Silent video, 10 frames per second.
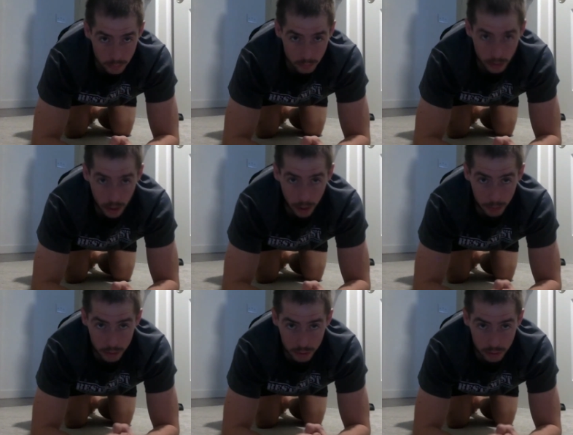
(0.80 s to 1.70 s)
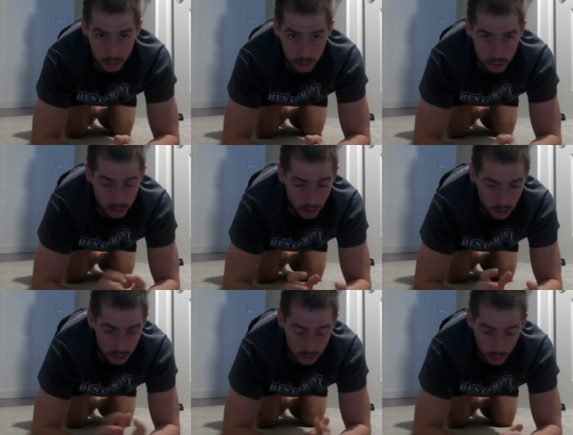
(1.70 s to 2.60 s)
Okay, I'm going to show you a
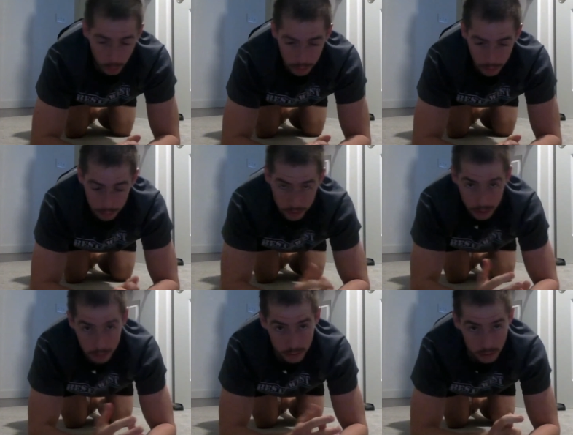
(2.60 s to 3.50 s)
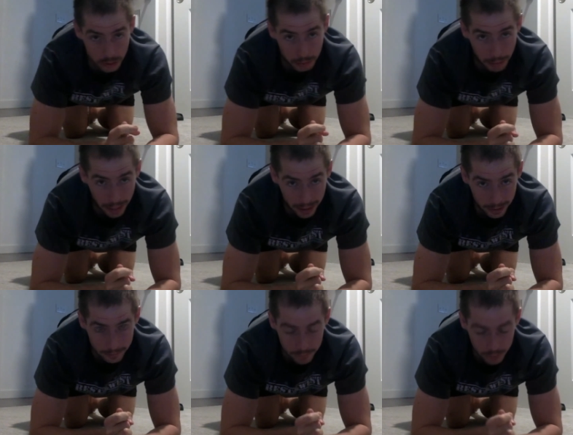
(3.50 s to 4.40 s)
stretch to open up your hips and your back.